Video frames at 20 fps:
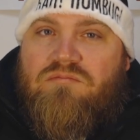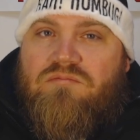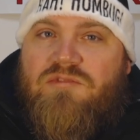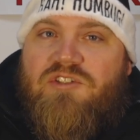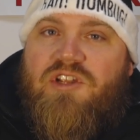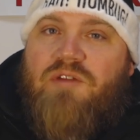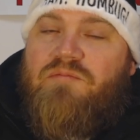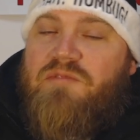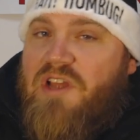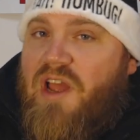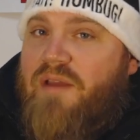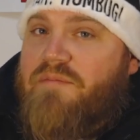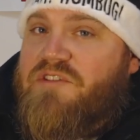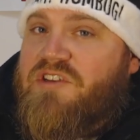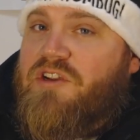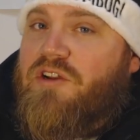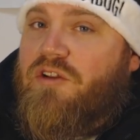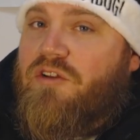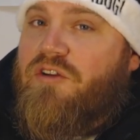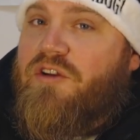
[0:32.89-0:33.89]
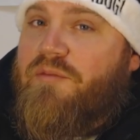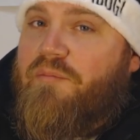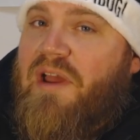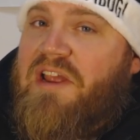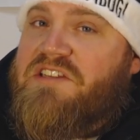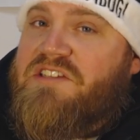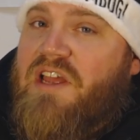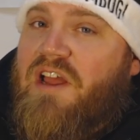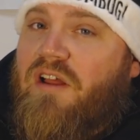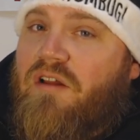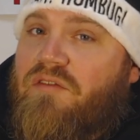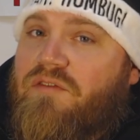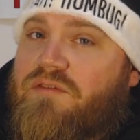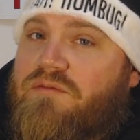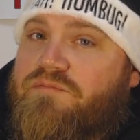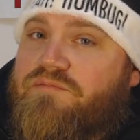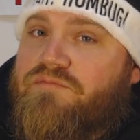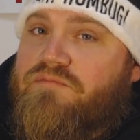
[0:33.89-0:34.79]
Sometimes including myself.